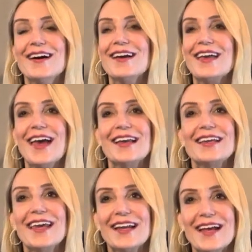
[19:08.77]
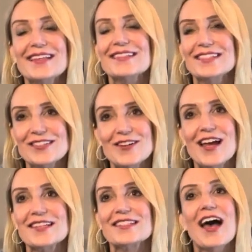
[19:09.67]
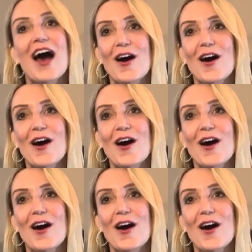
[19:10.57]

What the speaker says: Again, cannot stress